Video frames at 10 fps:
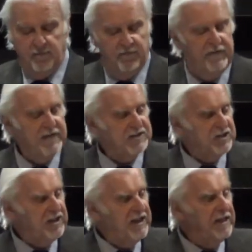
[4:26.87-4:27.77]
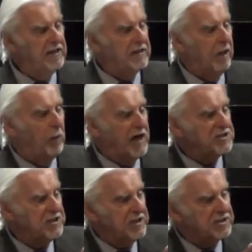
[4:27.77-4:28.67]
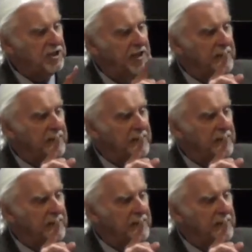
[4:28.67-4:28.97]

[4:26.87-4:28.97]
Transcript: visiting, now watch this,